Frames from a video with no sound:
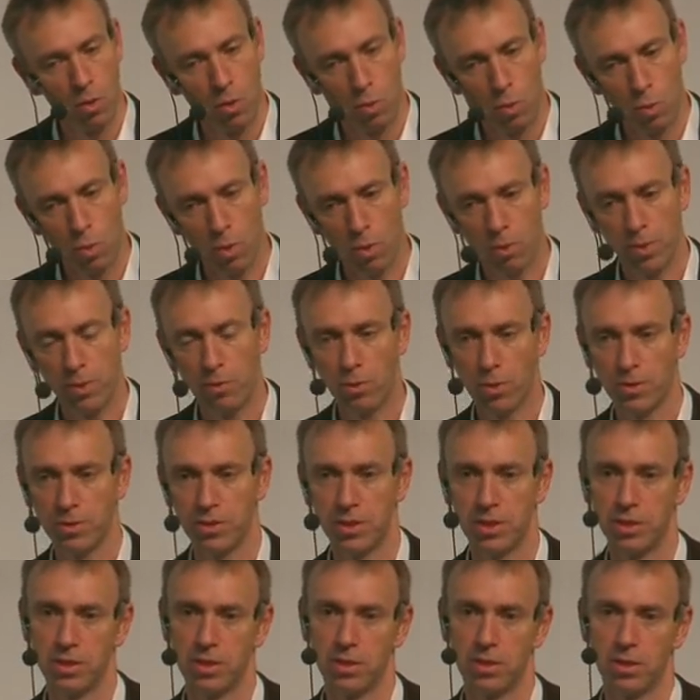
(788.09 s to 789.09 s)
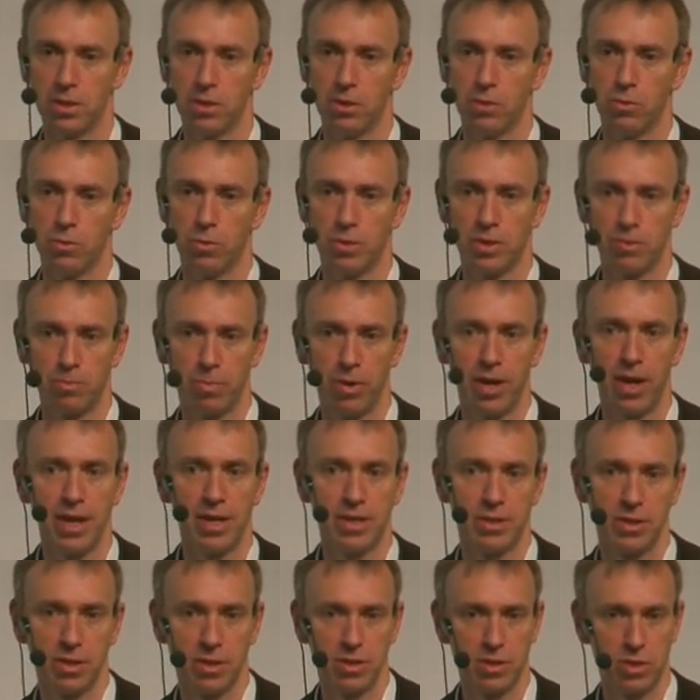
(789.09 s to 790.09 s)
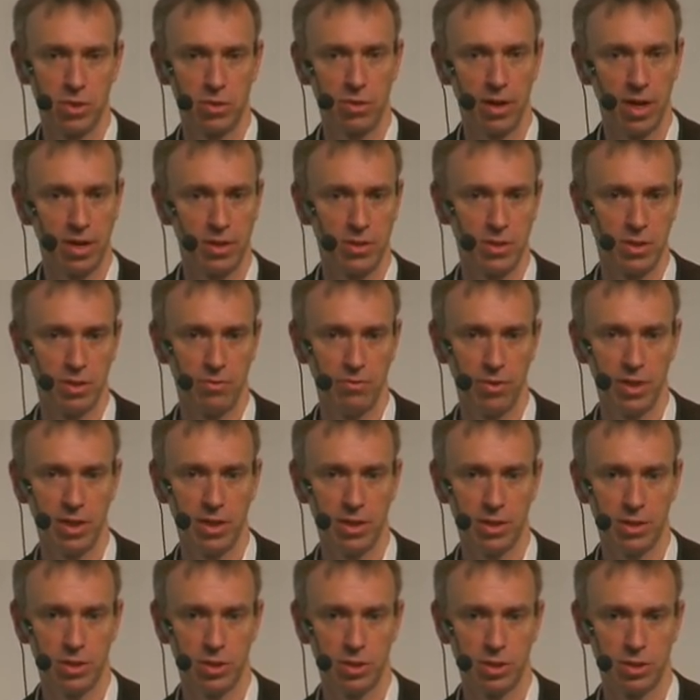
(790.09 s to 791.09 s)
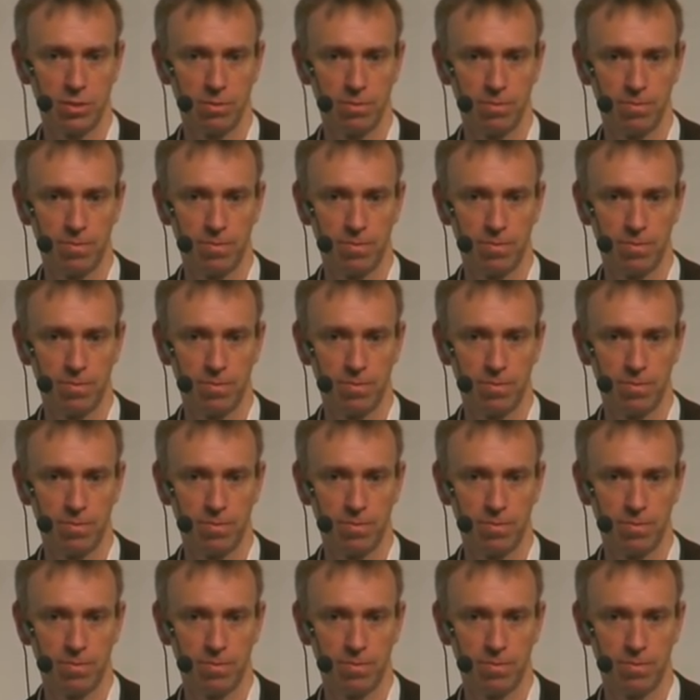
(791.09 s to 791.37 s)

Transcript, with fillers: What we wanted to do was play to the strengths of each.